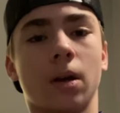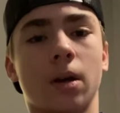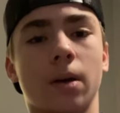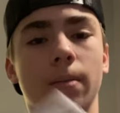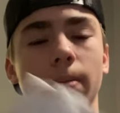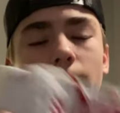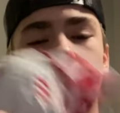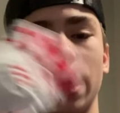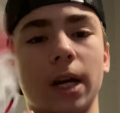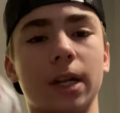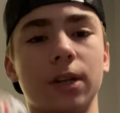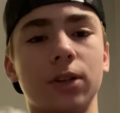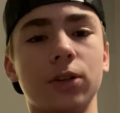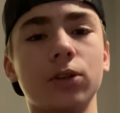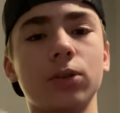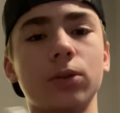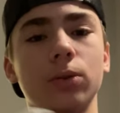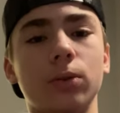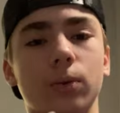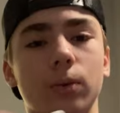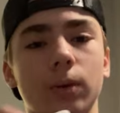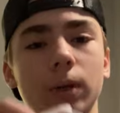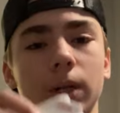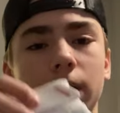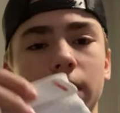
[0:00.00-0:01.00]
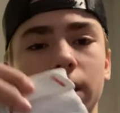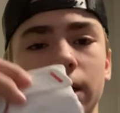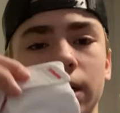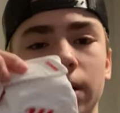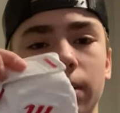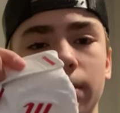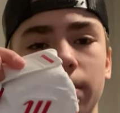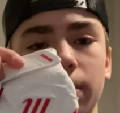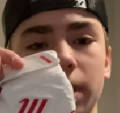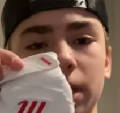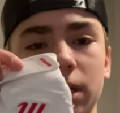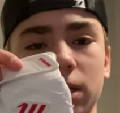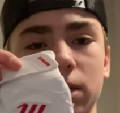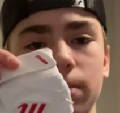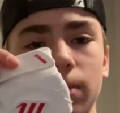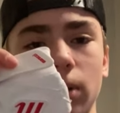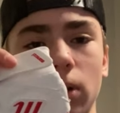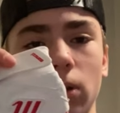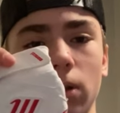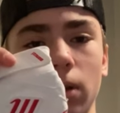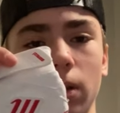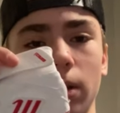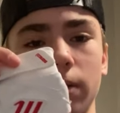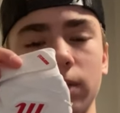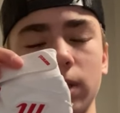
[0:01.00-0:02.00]
My new baseball
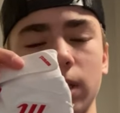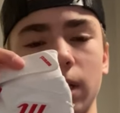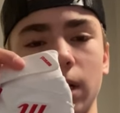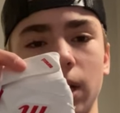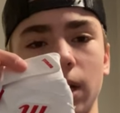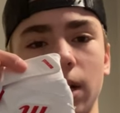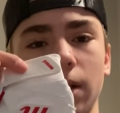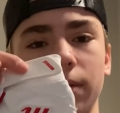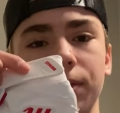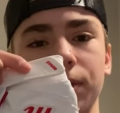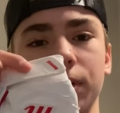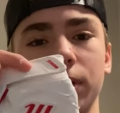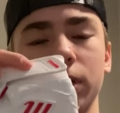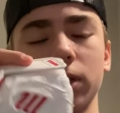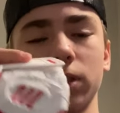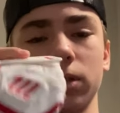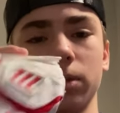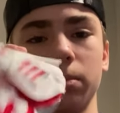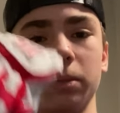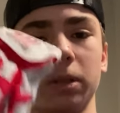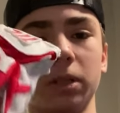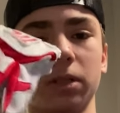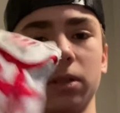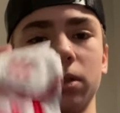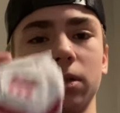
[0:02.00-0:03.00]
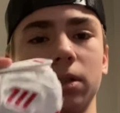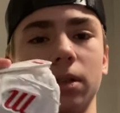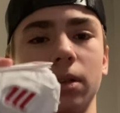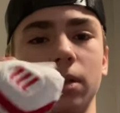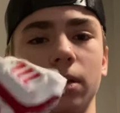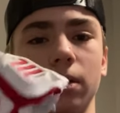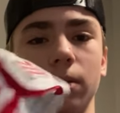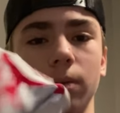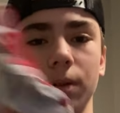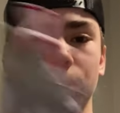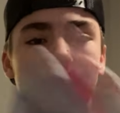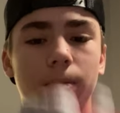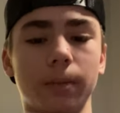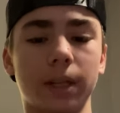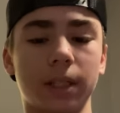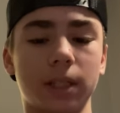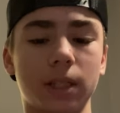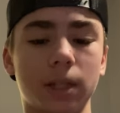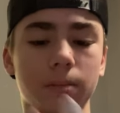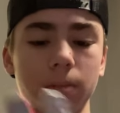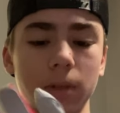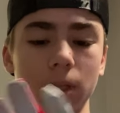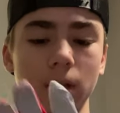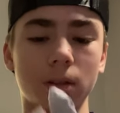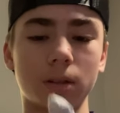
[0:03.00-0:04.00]
gloves that I got for Christmas with my
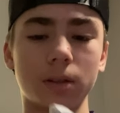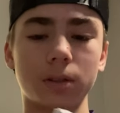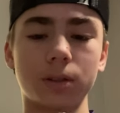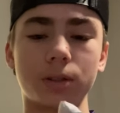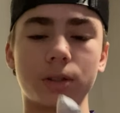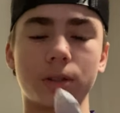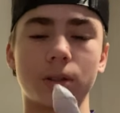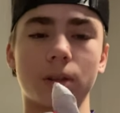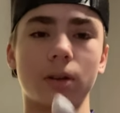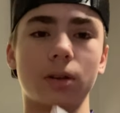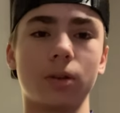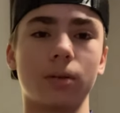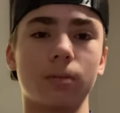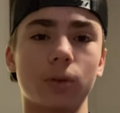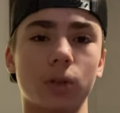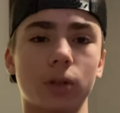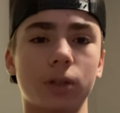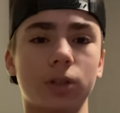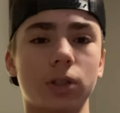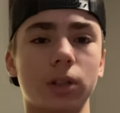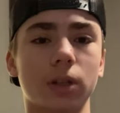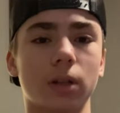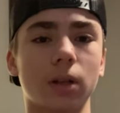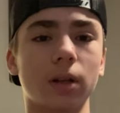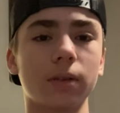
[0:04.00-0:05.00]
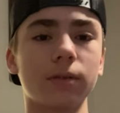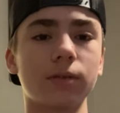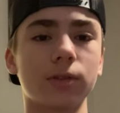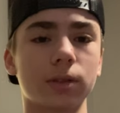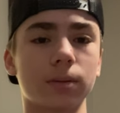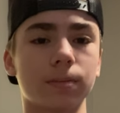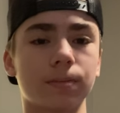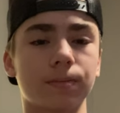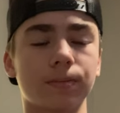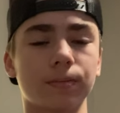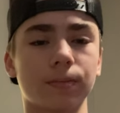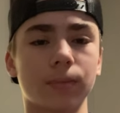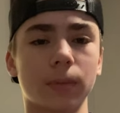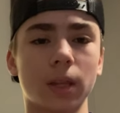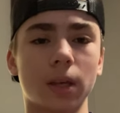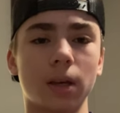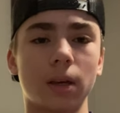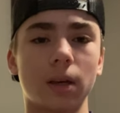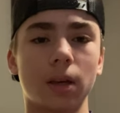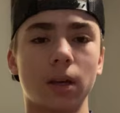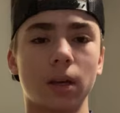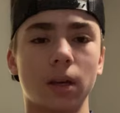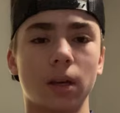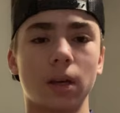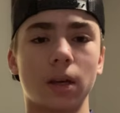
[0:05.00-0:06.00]
team colors, the new Marucci gloves.
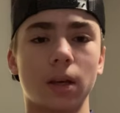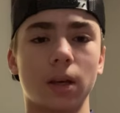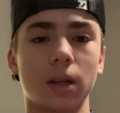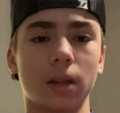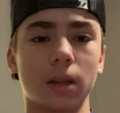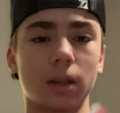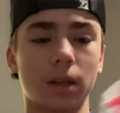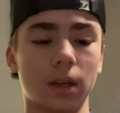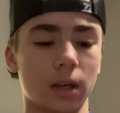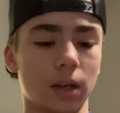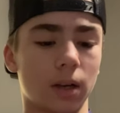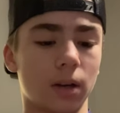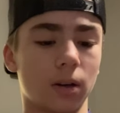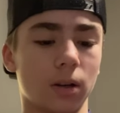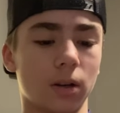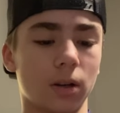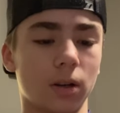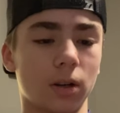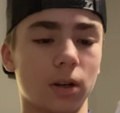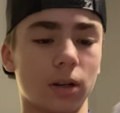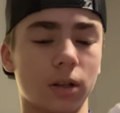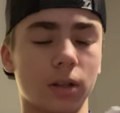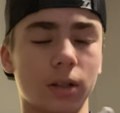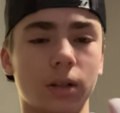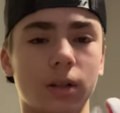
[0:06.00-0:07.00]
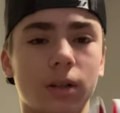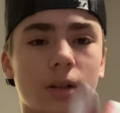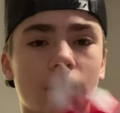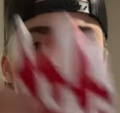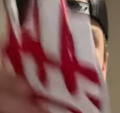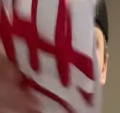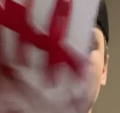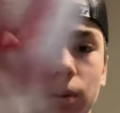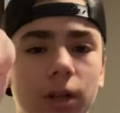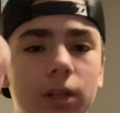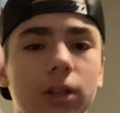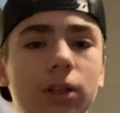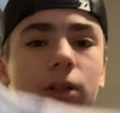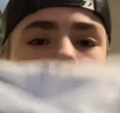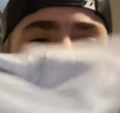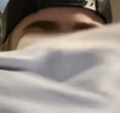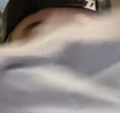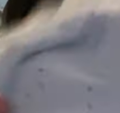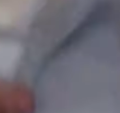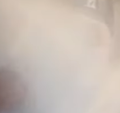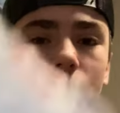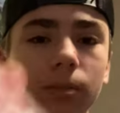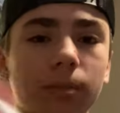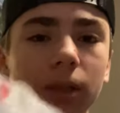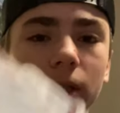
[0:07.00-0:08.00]
They are brand new,
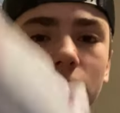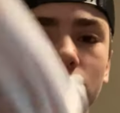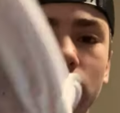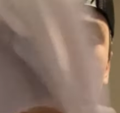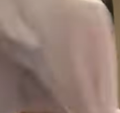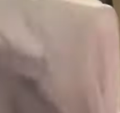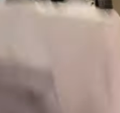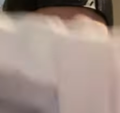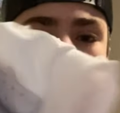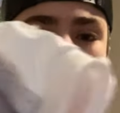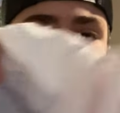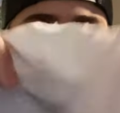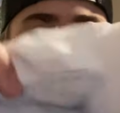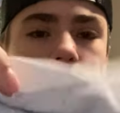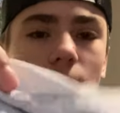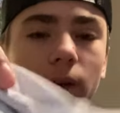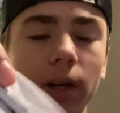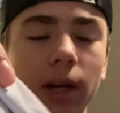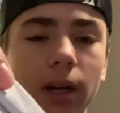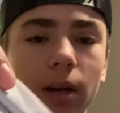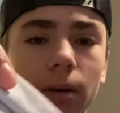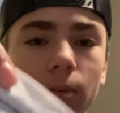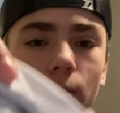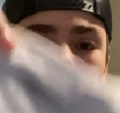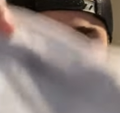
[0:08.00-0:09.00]
haven't been used yet, so I am